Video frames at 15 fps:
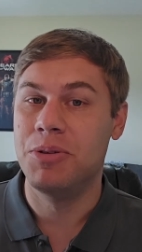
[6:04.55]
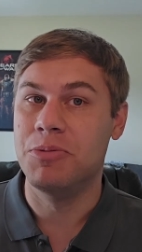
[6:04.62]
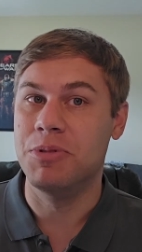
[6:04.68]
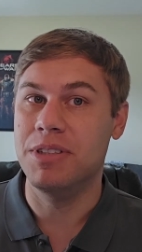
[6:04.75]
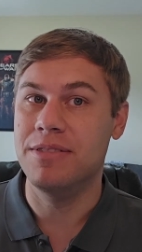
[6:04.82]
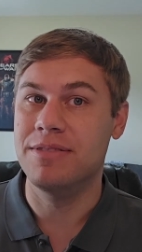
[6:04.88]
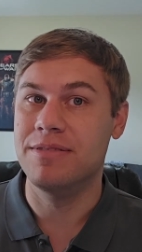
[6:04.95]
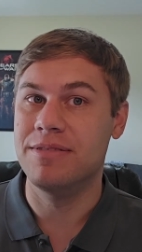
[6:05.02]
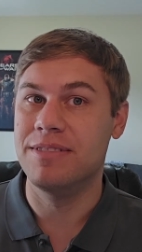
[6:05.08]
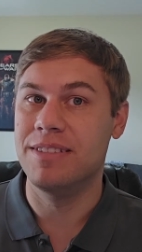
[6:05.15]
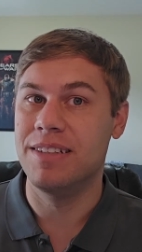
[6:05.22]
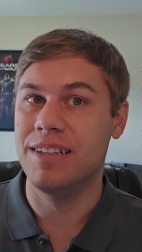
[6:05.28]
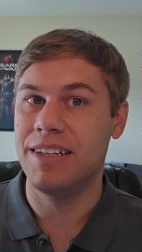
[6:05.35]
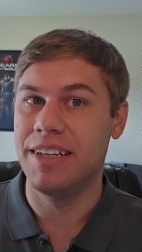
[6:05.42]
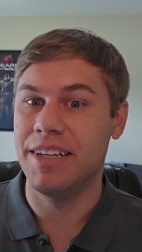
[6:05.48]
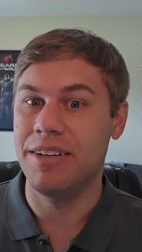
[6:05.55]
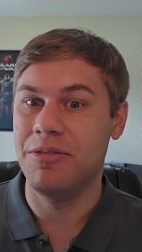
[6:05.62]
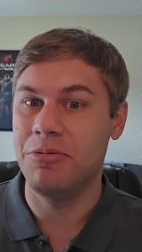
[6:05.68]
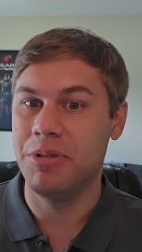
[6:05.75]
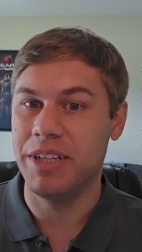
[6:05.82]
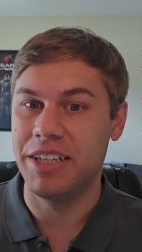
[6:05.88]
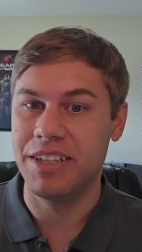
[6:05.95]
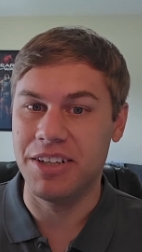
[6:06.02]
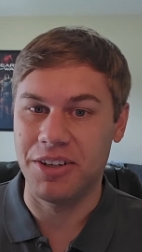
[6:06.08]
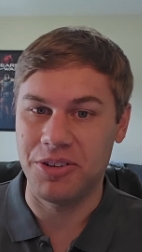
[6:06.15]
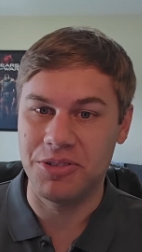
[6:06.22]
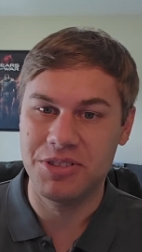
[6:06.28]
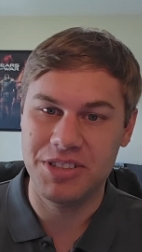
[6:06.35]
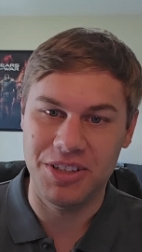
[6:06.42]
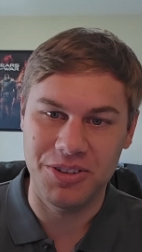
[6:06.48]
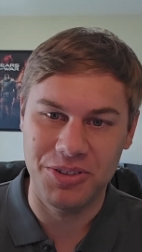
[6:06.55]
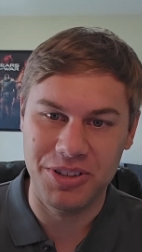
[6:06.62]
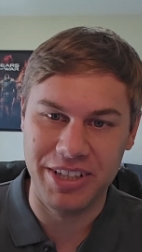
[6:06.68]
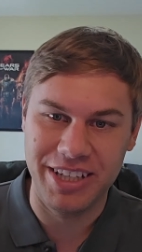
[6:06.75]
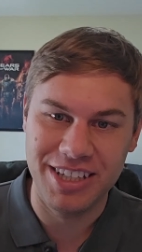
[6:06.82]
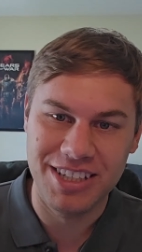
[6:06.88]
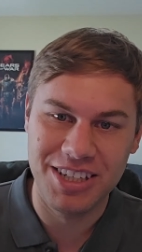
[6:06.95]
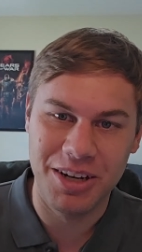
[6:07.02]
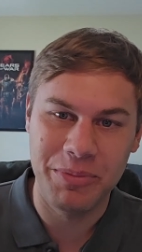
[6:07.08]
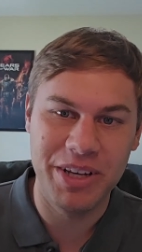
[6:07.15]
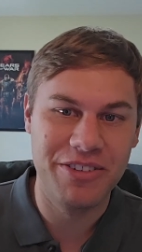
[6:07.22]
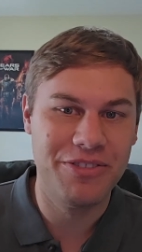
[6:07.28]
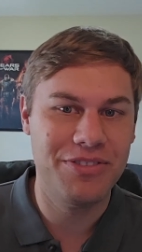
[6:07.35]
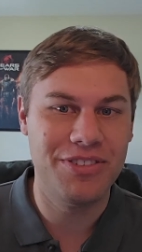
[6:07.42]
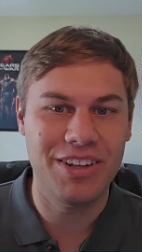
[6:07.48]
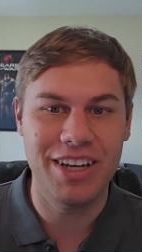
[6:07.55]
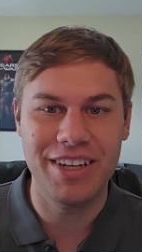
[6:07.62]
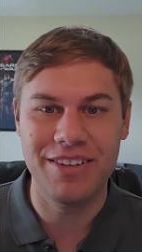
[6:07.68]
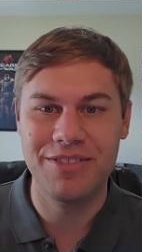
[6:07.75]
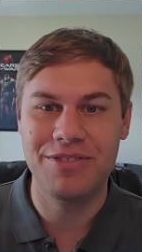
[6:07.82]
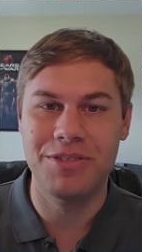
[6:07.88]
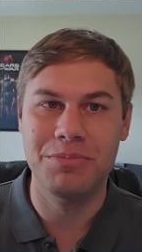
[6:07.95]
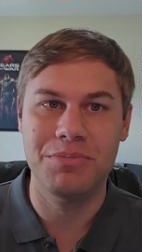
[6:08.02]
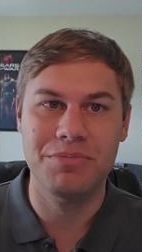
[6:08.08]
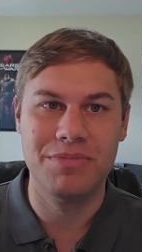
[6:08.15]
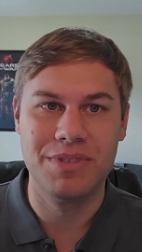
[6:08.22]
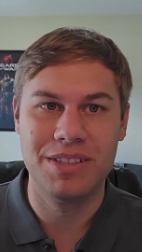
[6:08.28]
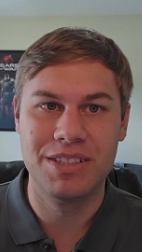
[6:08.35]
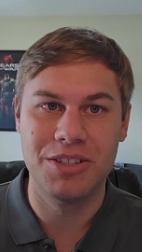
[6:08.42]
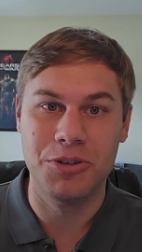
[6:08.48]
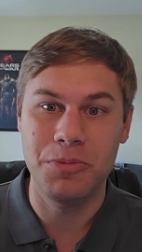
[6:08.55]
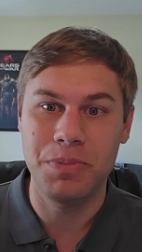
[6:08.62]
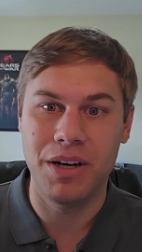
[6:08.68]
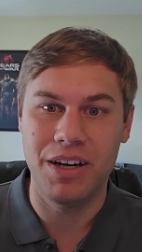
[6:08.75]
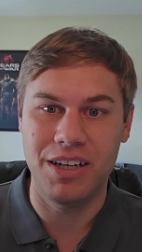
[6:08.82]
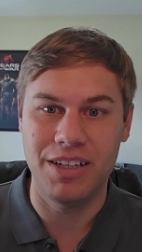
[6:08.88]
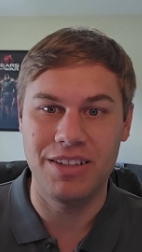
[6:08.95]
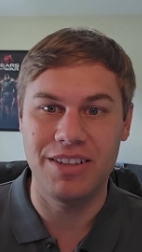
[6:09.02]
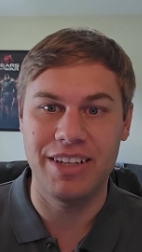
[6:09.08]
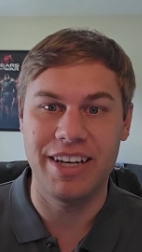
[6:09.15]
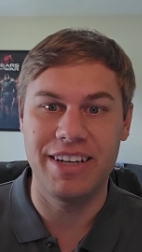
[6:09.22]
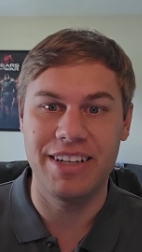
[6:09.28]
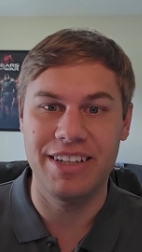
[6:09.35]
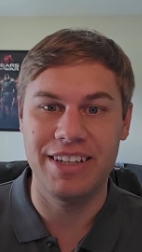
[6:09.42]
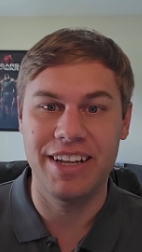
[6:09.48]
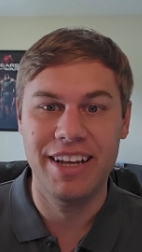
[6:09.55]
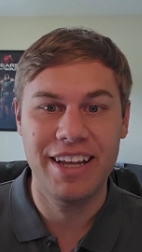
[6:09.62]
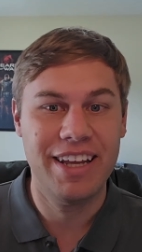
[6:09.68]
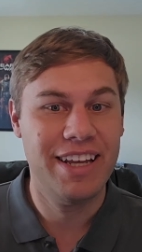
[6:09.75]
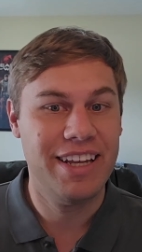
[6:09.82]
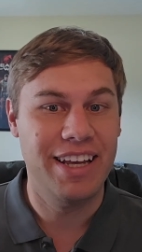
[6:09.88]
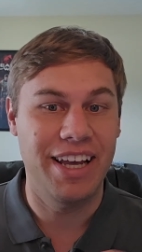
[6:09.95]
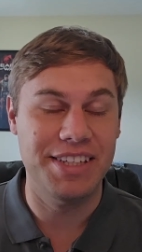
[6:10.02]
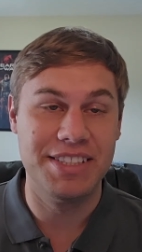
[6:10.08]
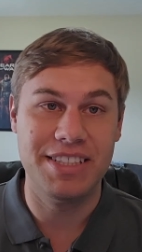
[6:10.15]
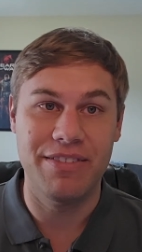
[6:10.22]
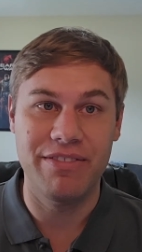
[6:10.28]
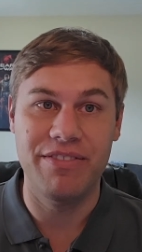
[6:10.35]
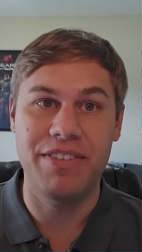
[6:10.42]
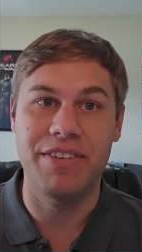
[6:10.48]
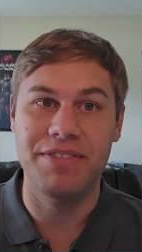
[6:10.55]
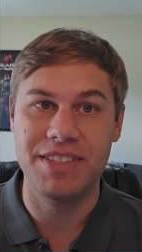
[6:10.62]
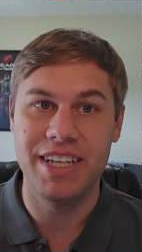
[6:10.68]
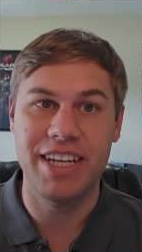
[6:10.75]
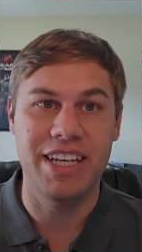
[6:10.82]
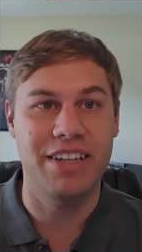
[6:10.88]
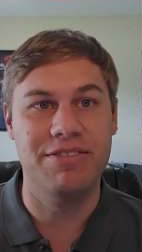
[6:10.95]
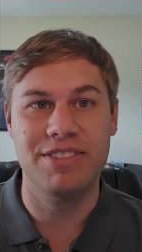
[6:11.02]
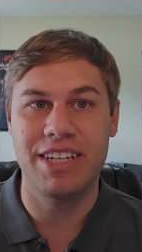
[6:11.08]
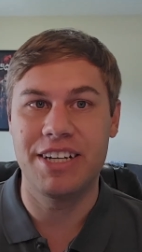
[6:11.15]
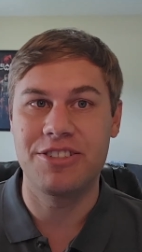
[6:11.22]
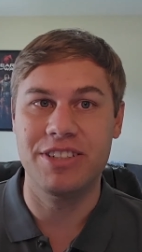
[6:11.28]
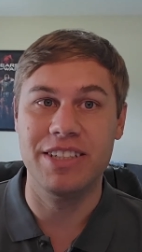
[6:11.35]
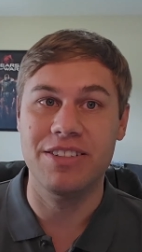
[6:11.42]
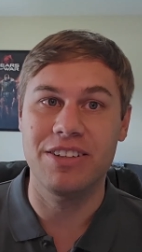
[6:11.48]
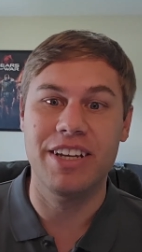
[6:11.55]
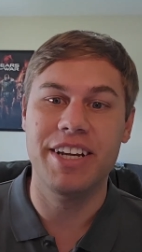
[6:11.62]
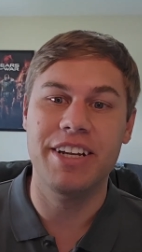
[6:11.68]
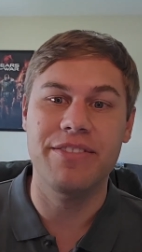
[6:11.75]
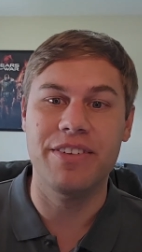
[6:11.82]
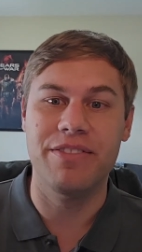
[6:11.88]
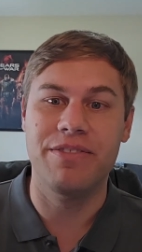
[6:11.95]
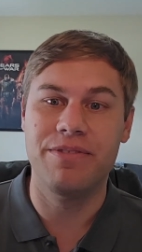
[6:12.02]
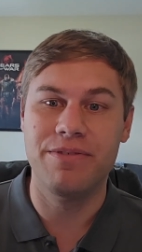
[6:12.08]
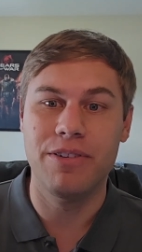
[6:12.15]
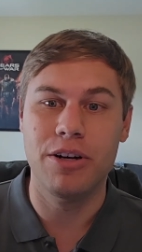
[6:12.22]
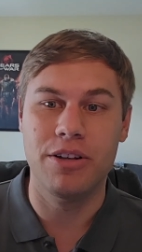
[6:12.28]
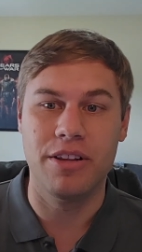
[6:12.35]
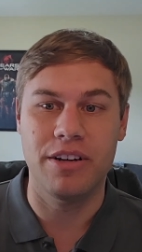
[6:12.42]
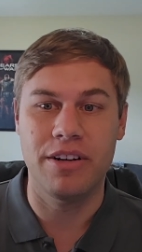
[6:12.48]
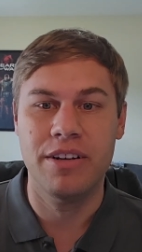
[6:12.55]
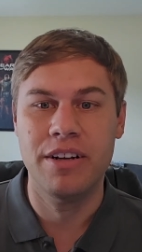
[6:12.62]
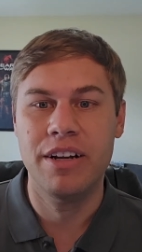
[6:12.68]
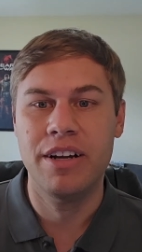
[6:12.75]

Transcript: Well, here we go. So the incoming flight from Taupo landed at 7:15. It was actually delayed even further.